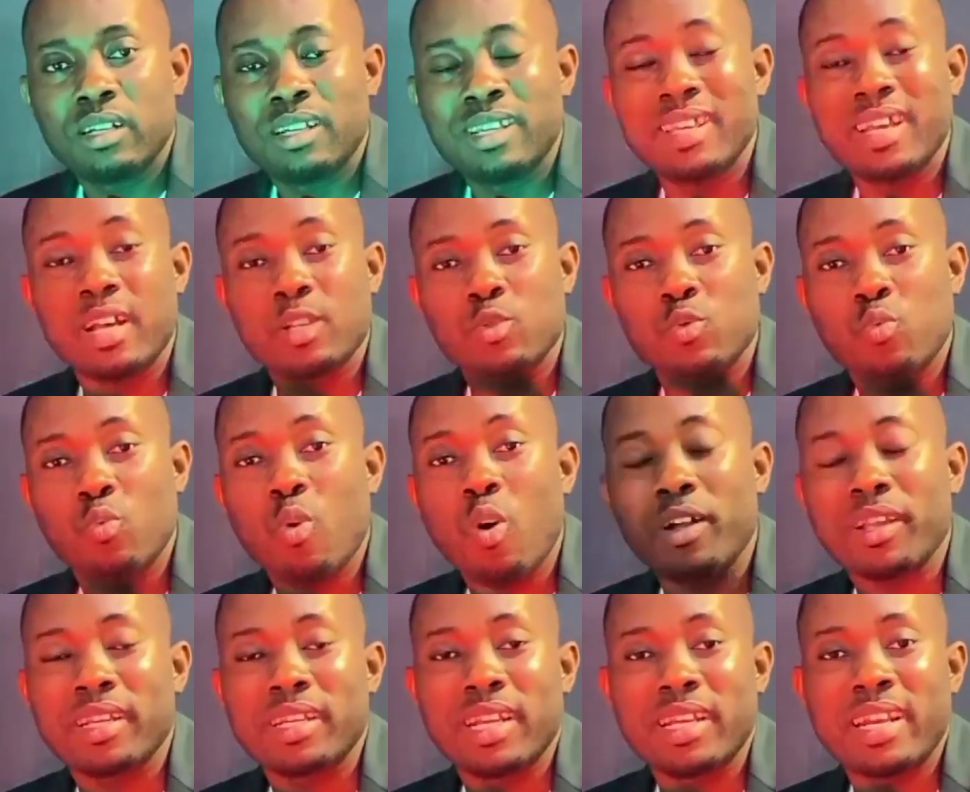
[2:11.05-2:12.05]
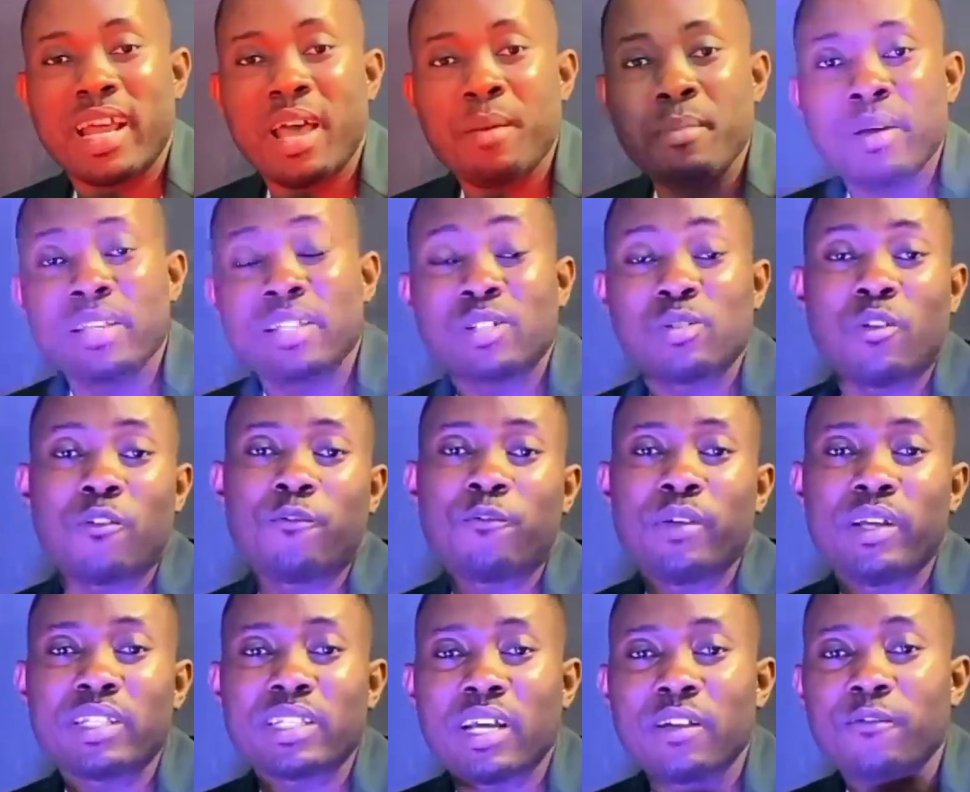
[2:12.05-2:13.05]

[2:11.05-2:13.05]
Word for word: he has walked in the dimension of faith,